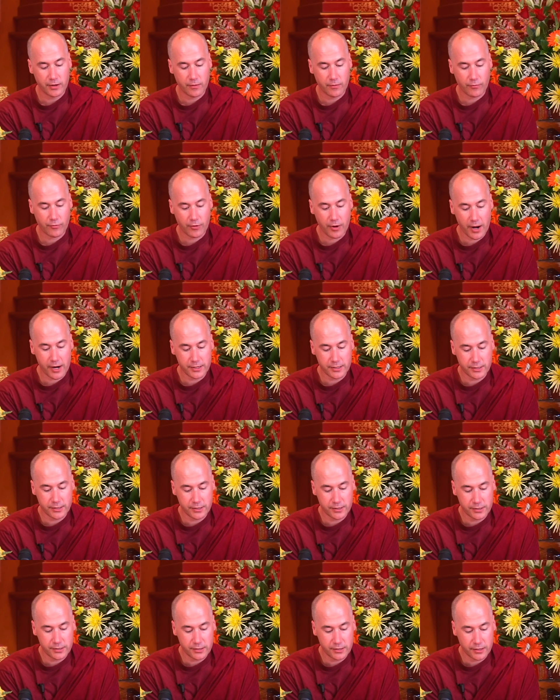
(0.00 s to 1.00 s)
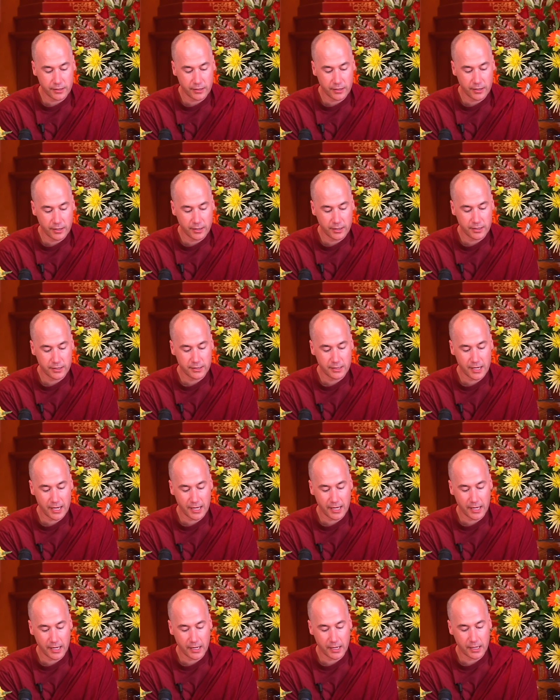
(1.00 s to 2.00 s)
practice
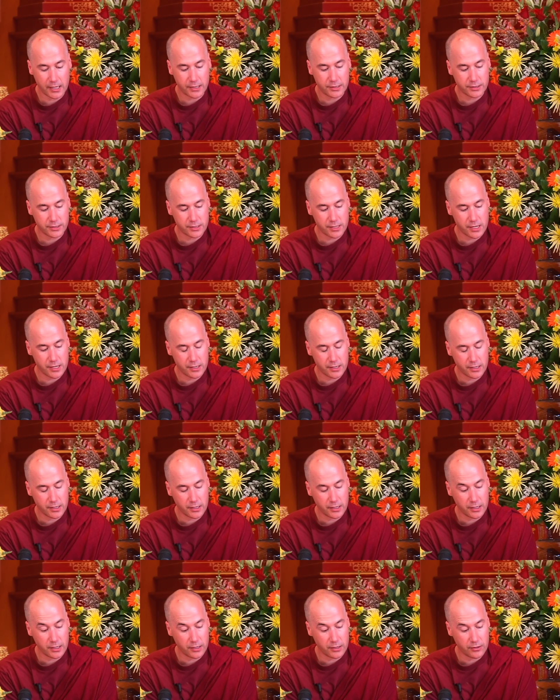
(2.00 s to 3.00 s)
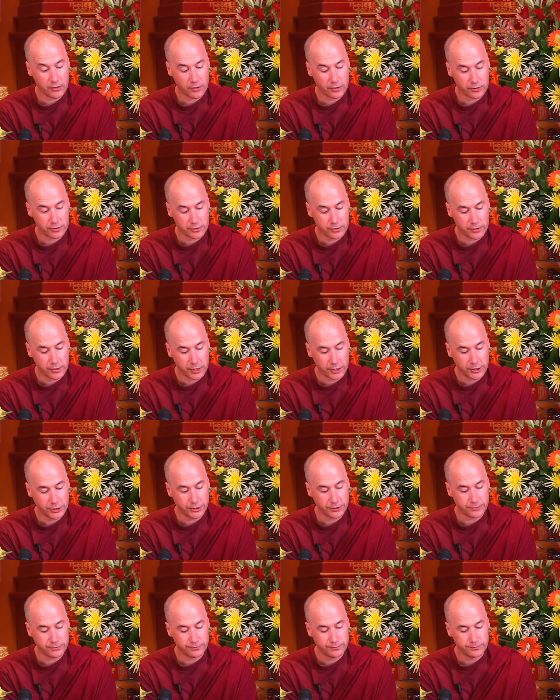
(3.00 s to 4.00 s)
taking and sending in
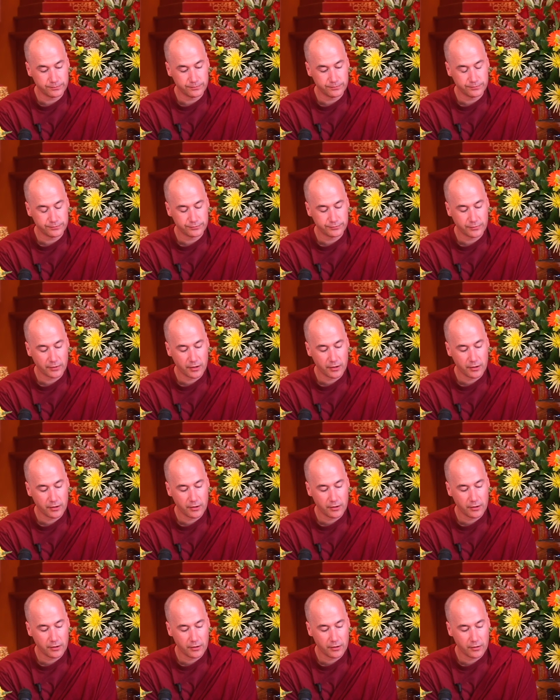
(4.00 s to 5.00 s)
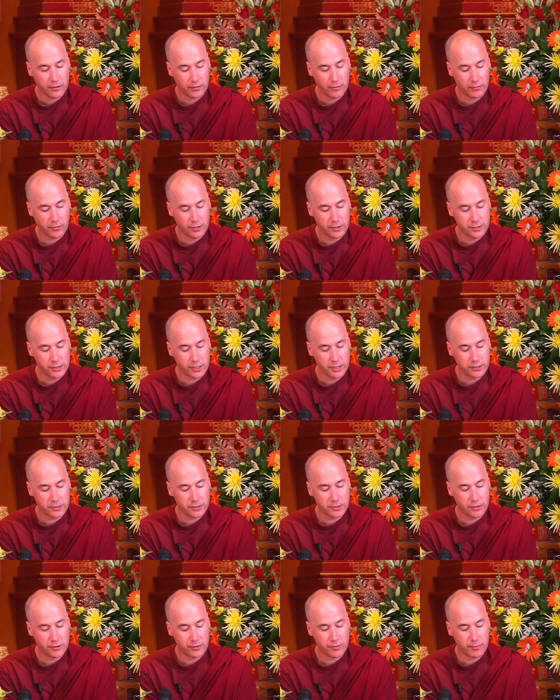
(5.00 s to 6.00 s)
alternation. One does
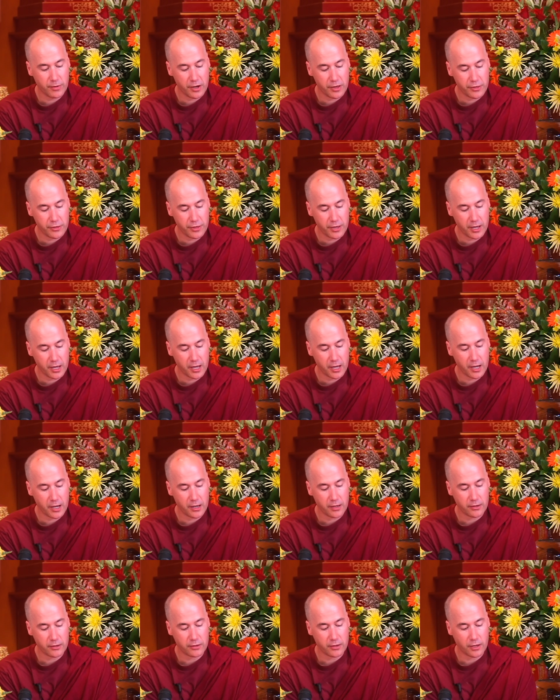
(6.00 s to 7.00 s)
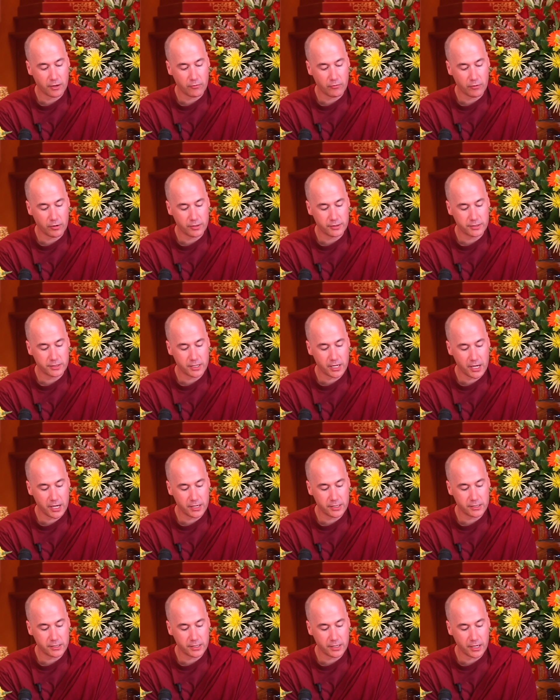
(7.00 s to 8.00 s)
so by thinking that one
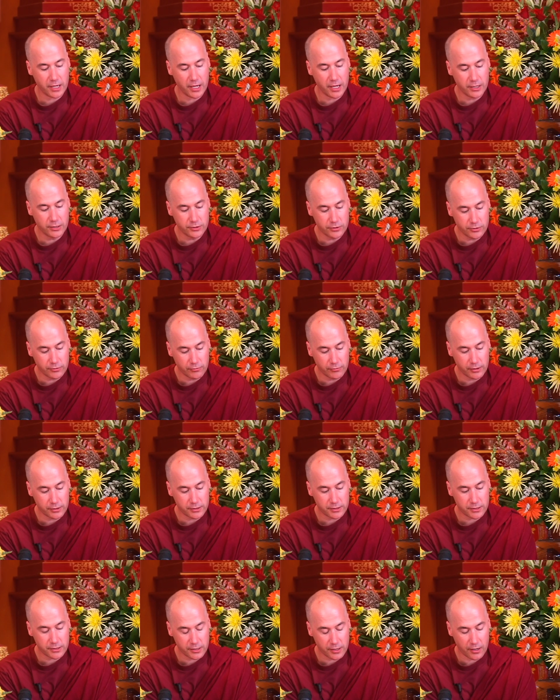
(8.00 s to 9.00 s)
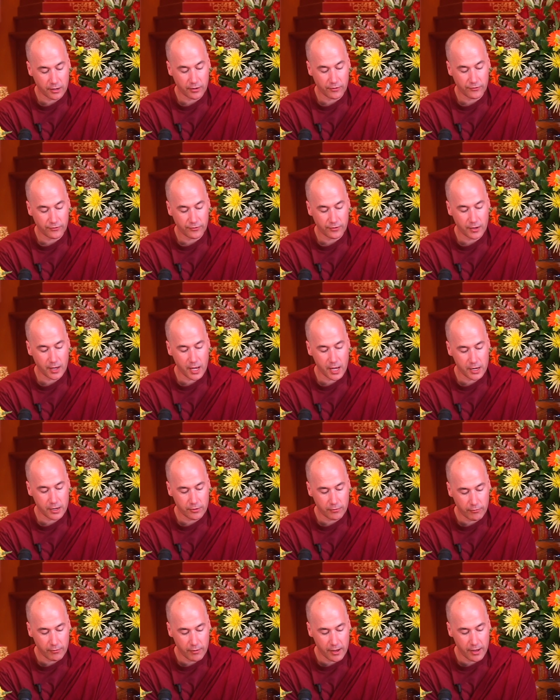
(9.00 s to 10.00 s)
takes into oneself and
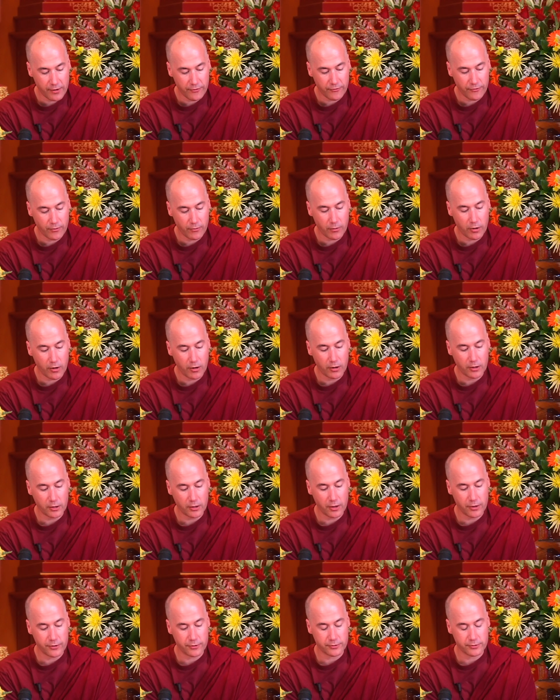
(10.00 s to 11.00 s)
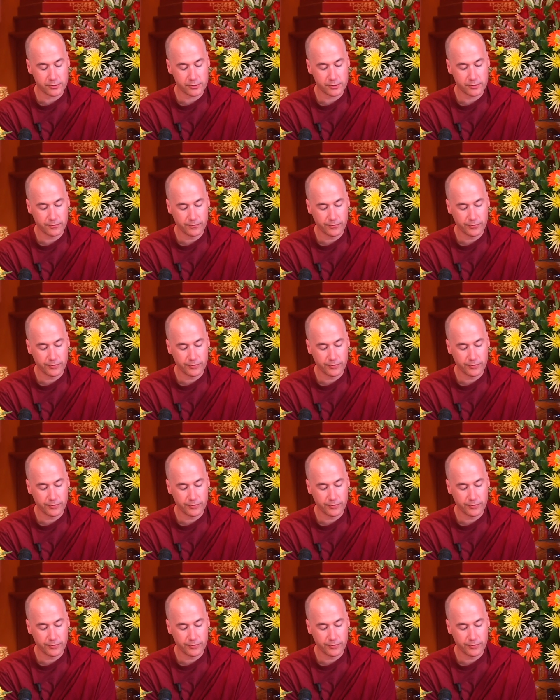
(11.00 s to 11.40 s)
away from all others